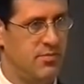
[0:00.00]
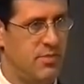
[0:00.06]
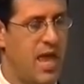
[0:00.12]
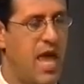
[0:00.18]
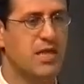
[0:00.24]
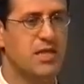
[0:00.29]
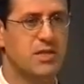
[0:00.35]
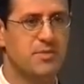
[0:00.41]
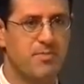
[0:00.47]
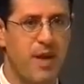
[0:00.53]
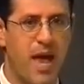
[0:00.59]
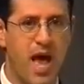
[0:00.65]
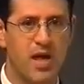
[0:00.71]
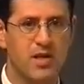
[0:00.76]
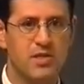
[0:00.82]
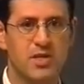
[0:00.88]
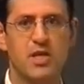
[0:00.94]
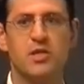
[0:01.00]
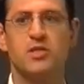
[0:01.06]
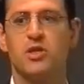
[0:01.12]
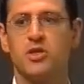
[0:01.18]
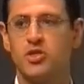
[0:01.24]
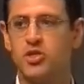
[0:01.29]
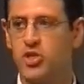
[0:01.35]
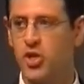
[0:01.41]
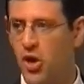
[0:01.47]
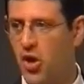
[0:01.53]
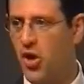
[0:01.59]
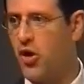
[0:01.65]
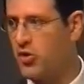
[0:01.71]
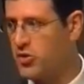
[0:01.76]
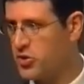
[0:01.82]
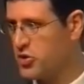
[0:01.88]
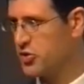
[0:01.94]
That spouse is the
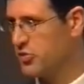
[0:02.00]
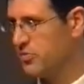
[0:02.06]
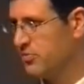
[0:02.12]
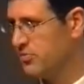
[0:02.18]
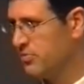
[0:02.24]
church,